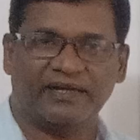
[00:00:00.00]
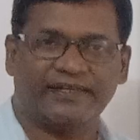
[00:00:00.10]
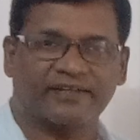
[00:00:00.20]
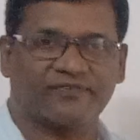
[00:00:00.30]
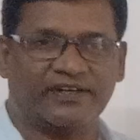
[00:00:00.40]
My
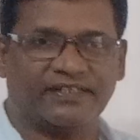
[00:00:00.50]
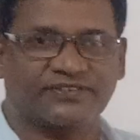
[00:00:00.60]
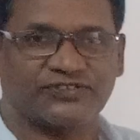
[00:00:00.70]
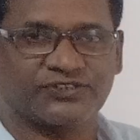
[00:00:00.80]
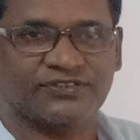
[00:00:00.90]
dear
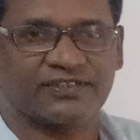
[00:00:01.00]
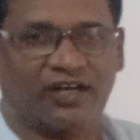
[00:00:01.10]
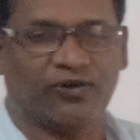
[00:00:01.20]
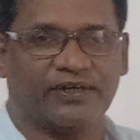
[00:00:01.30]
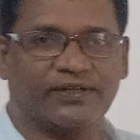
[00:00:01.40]
friends,
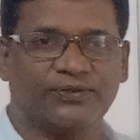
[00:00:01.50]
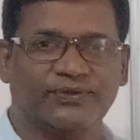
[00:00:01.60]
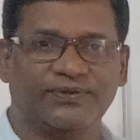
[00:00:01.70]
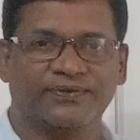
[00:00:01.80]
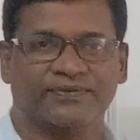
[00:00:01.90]
how are
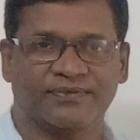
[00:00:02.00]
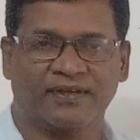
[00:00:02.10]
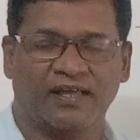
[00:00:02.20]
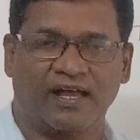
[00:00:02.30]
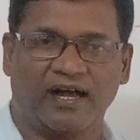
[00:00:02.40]
you?
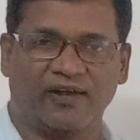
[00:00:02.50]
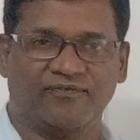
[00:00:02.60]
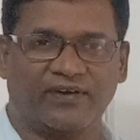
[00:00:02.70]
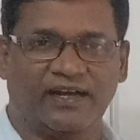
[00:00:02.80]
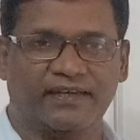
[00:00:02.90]

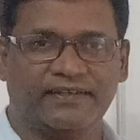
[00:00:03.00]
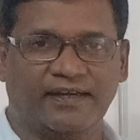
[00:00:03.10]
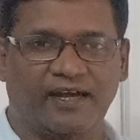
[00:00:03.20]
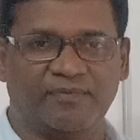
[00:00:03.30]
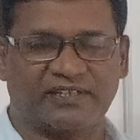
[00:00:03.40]
I'm
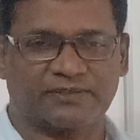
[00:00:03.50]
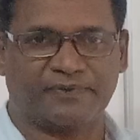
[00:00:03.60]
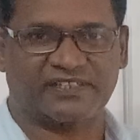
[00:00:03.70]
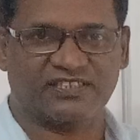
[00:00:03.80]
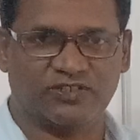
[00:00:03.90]
fine. I'm
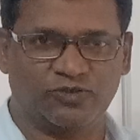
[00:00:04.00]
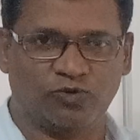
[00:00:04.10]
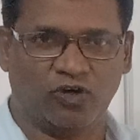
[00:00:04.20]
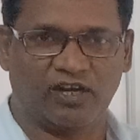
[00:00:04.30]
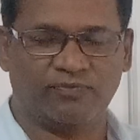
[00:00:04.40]
expecting
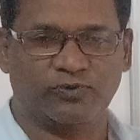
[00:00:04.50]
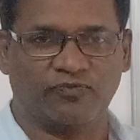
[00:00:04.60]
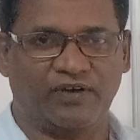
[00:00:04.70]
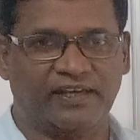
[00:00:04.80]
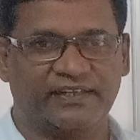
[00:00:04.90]
you all of
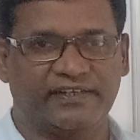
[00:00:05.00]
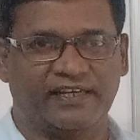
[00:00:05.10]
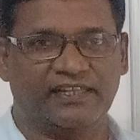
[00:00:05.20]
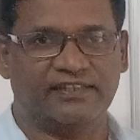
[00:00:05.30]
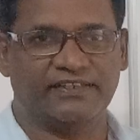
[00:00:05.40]
you fine and
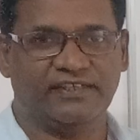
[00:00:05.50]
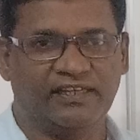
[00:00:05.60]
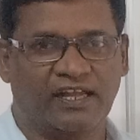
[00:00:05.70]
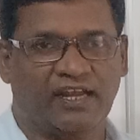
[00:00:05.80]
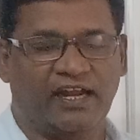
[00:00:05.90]

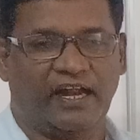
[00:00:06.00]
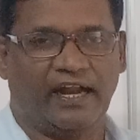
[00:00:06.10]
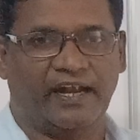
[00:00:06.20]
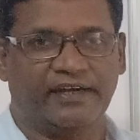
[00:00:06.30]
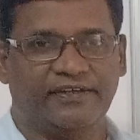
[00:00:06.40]
healthy
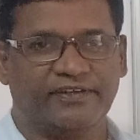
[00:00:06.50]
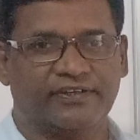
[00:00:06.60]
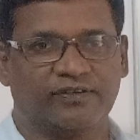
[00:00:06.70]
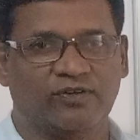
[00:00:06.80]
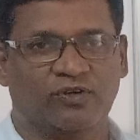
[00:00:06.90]
and
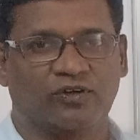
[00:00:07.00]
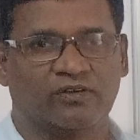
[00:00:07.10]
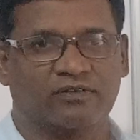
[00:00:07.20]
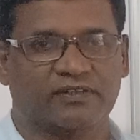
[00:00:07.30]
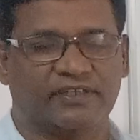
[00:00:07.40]

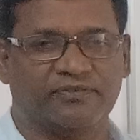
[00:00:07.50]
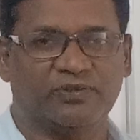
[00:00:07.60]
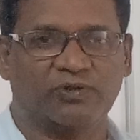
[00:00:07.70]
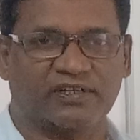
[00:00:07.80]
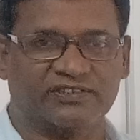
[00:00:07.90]

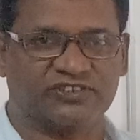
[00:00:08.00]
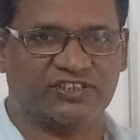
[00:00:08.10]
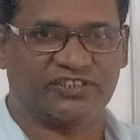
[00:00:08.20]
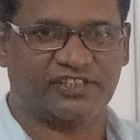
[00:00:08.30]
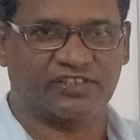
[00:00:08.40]
giving your
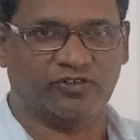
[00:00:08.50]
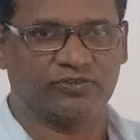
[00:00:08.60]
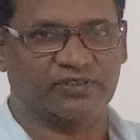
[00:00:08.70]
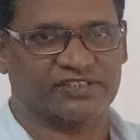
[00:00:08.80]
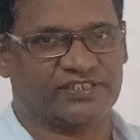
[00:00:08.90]
concentrate
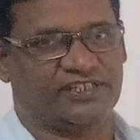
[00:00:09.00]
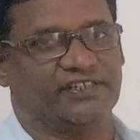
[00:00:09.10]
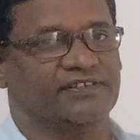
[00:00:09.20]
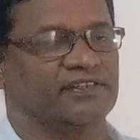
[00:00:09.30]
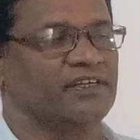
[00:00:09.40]
on your study.